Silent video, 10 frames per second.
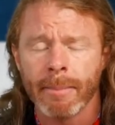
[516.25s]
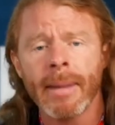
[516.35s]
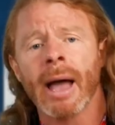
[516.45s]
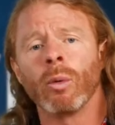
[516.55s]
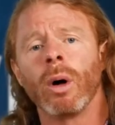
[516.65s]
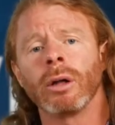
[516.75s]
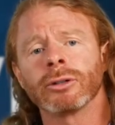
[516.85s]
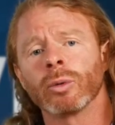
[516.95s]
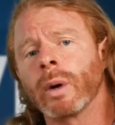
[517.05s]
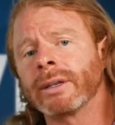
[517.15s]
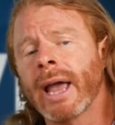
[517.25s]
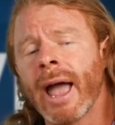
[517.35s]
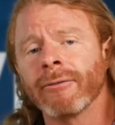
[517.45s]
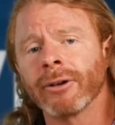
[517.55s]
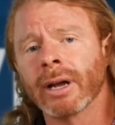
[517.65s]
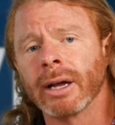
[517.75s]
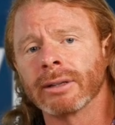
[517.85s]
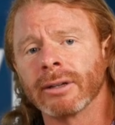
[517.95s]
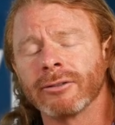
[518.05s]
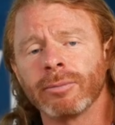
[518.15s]
Matt Walsh went to Africa
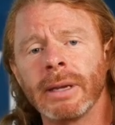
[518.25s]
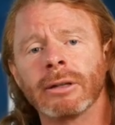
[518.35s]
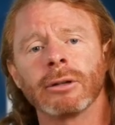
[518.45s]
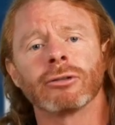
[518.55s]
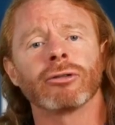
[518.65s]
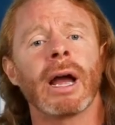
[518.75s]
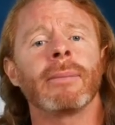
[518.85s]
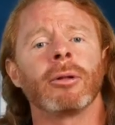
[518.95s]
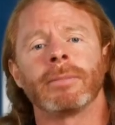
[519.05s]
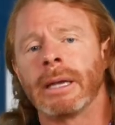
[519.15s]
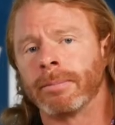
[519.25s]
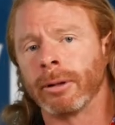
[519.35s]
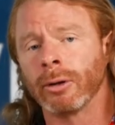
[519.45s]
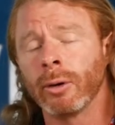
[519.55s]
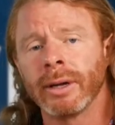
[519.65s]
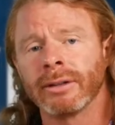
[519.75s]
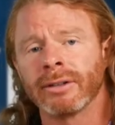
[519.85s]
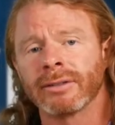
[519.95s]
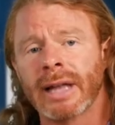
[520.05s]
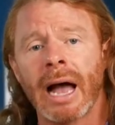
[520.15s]
to speak to tribal people who
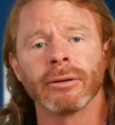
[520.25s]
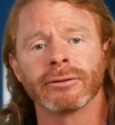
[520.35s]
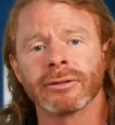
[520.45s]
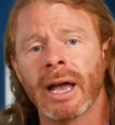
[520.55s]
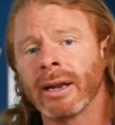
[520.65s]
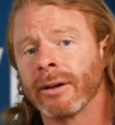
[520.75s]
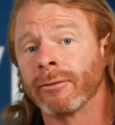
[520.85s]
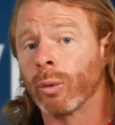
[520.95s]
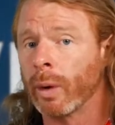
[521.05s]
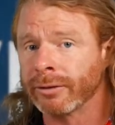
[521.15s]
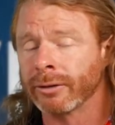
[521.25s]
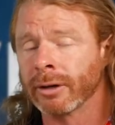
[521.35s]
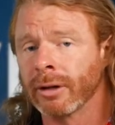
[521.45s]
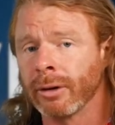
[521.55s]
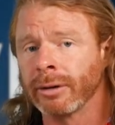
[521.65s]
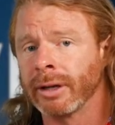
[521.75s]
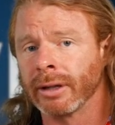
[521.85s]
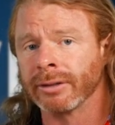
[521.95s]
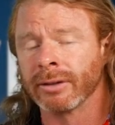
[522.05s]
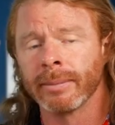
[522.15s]
exist outside of Western
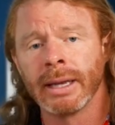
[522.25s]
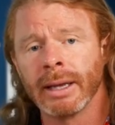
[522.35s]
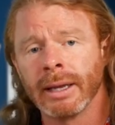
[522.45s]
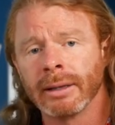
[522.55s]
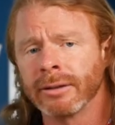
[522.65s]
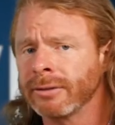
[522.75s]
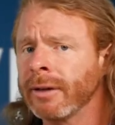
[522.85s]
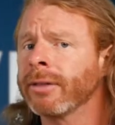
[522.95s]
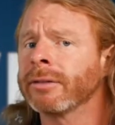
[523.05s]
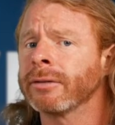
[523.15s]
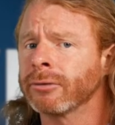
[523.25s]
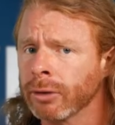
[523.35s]
colonialism to see if this is